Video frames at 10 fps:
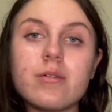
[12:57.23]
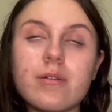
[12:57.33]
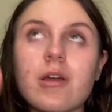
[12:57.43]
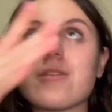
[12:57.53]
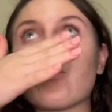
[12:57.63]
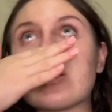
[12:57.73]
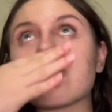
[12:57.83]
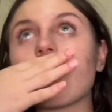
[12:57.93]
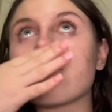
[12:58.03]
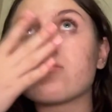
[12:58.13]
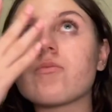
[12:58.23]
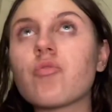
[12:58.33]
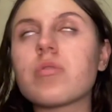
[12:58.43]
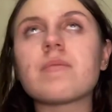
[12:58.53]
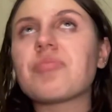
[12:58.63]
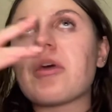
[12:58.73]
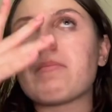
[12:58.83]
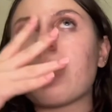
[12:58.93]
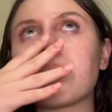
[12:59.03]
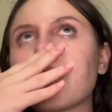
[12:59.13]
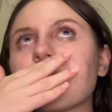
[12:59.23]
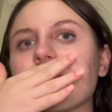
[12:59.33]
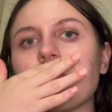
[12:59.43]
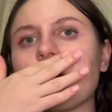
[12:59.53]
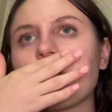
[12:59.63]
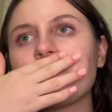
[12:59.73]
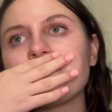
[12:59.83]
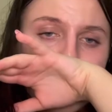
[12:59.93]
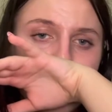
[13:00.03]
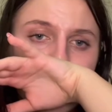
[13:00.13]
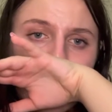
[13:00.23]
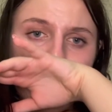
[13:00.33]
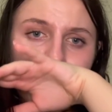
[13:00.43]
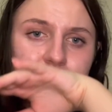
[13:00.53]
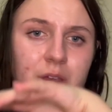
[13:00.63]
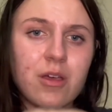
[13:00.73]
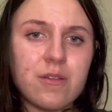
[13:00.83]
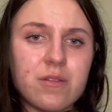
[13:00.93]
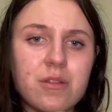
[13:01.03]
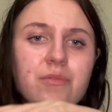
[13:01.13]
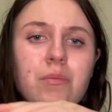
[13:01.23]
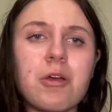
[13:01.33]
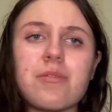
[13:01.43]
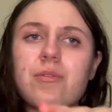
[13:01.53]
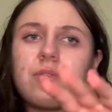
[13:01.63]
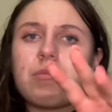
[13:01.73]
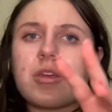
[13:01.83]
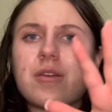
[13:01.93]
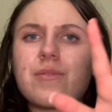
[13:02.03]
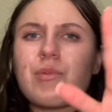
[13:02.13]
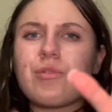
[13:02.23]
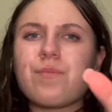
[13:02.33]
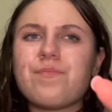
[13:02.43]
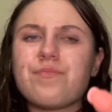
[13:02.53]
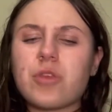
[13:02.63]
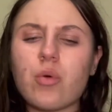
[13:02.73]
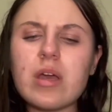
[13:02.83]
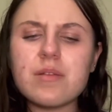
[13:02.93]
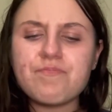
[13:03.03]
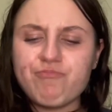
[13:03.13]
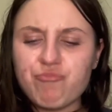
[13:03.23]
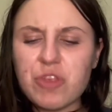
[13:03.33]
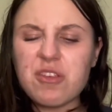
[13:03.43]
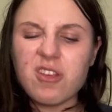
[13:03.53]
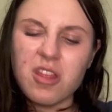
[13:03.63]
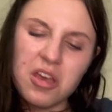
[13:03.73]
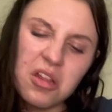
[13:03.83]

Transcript: I swear to God. Or that might be just me. This is nice. This reminds me of something as well. These are like a